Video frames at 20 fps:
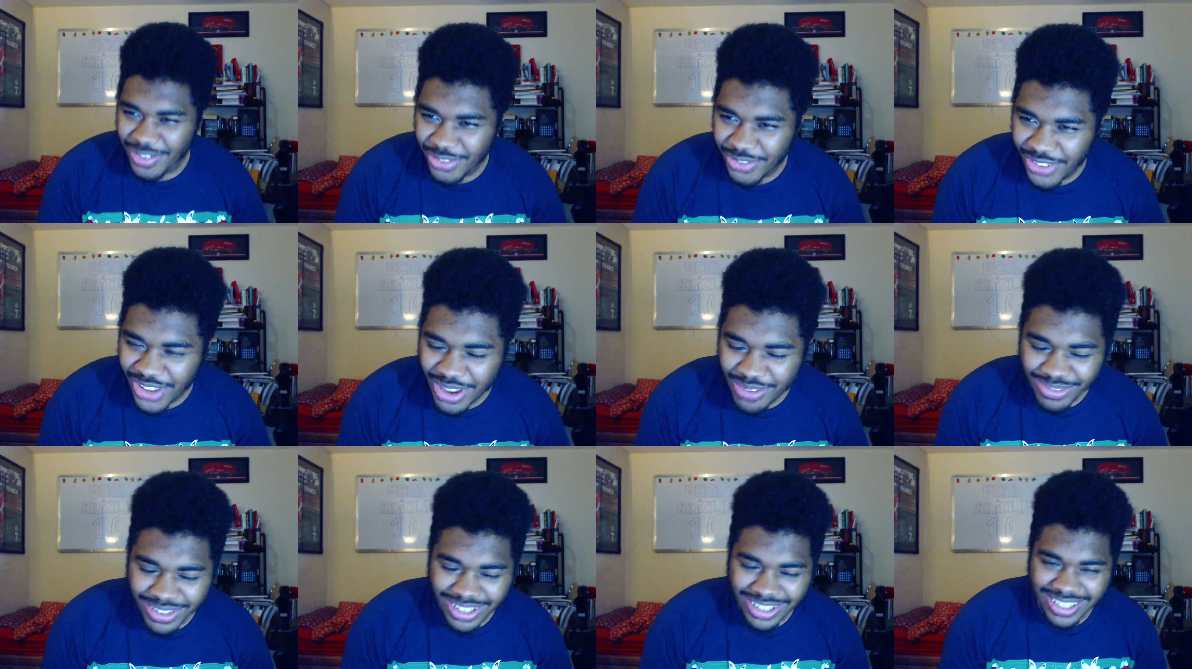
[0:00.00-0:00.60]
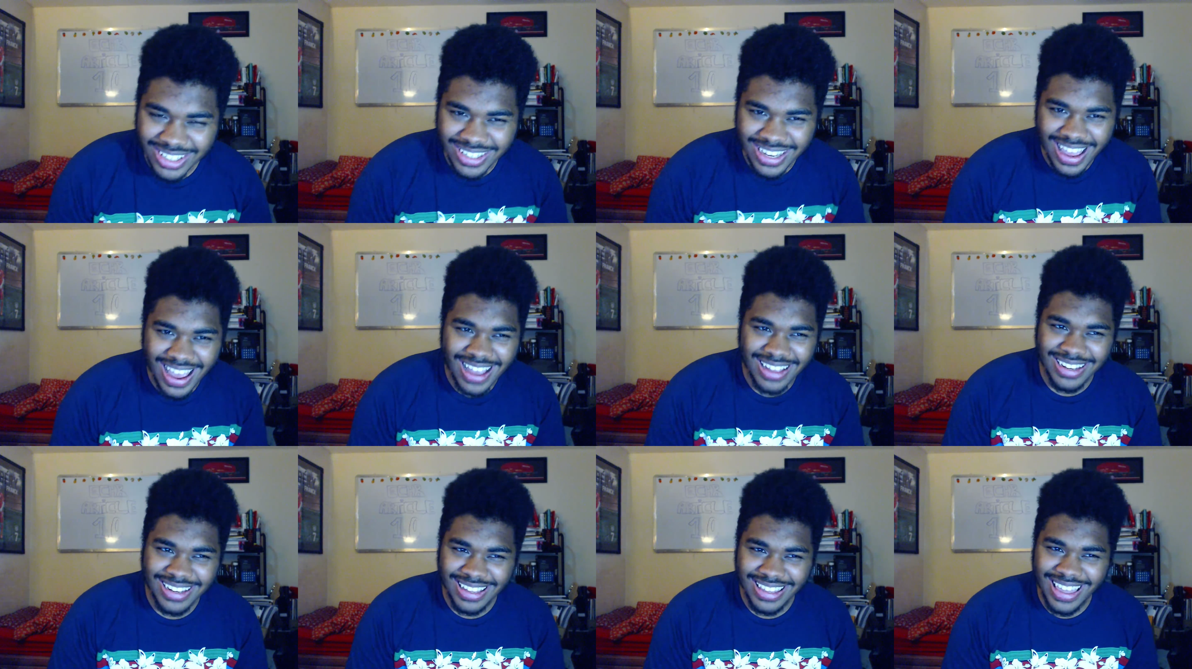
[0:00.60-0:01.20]
theme that is
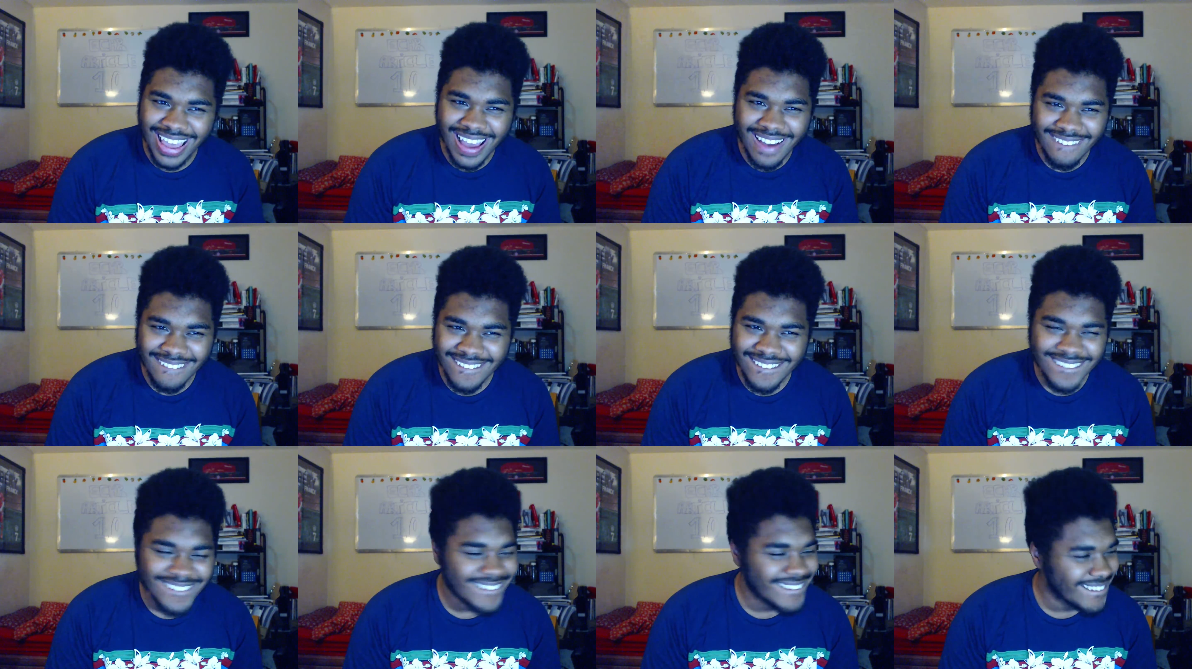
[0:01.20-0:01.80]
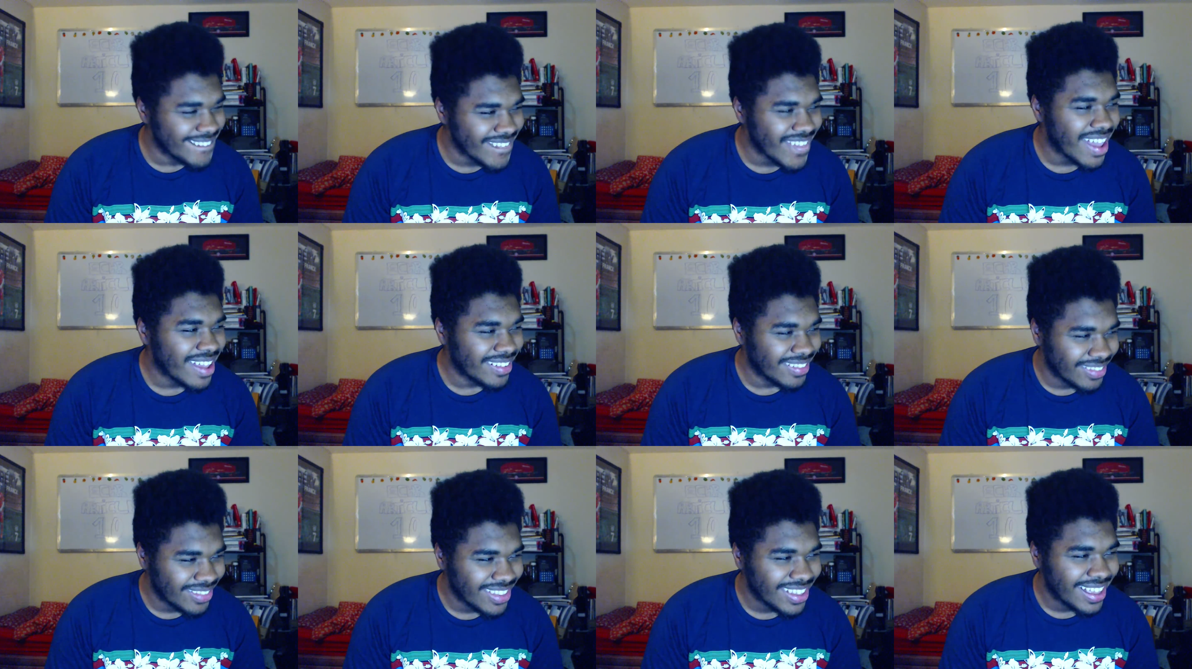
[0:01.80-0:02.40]
there. Like, yeah,
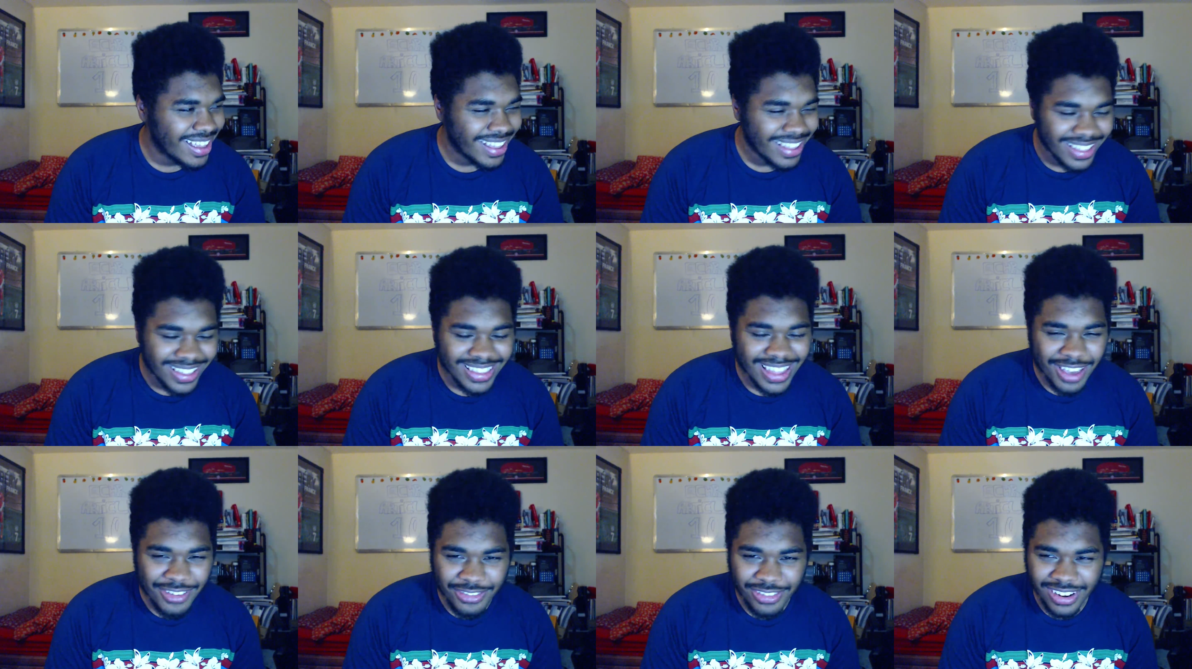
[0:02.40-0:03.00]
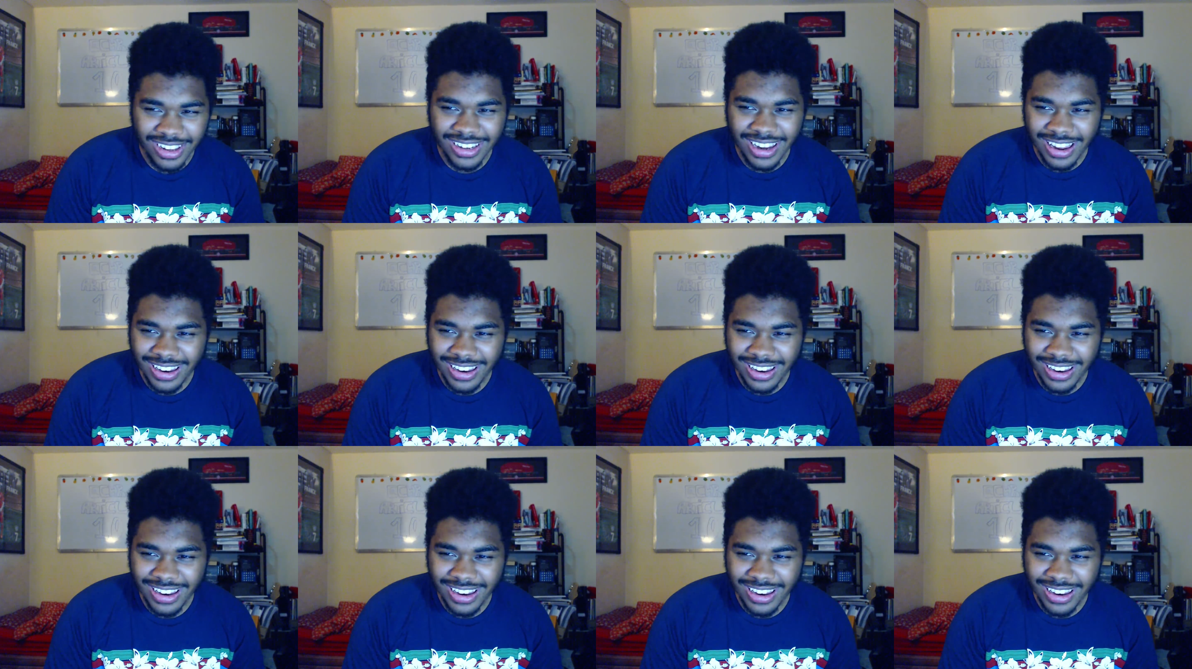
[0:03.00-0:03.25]
definitely,